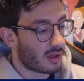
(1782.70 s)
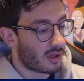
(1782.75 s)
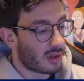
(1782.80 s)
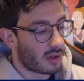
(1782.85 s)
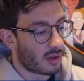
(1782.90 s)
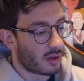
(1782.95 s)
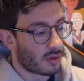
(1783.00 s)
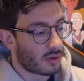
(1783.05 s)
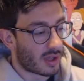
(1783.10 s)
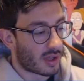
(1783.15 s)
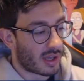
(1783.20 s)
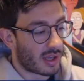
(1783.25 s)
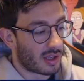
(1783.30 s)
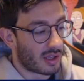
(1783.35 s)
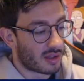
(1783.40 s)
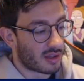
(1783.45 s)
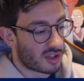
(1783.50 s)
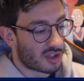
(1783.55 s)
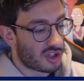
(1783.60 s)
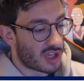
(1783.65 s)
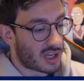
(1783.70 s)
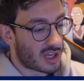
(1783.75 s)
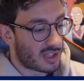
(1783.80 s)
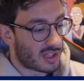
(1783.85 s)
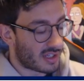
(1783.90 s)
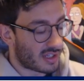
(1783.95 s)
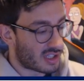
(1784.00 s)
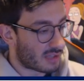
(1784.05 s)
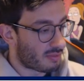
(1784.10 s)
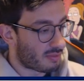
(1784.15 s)
Okay, so
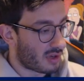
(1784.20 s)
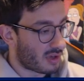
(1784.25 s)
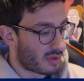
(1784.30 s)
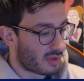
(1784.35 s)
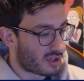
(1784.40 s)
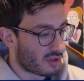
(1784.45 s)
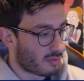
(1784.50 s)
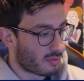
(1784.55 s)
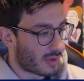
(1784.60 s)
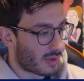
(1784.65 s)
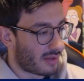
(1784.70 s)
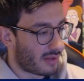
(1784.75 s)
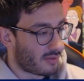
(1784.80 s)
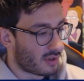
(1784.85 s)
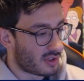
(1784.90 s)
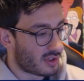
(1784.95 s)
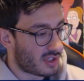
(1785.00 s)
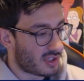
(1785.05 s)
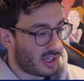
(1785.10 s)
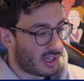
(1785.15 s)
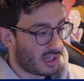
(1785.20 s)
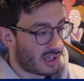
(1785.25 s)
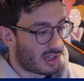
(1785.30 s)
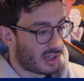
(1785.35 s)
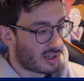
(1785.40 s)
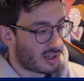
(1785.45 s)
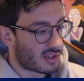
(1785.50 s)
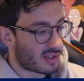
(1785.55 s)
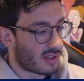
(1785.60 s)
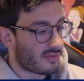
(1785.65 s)
Genesect is pretty much irrelevant here
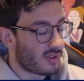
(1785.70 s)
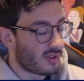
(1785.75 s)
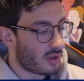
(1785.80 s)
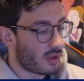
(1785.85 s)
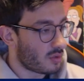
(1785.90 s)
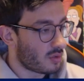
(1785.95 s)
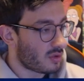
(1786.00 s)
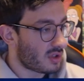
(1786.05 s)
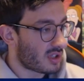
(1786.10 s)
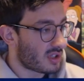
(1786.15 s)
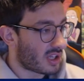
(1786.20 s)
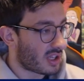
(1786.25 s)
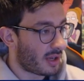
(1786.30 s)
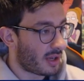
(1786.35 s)
because they've used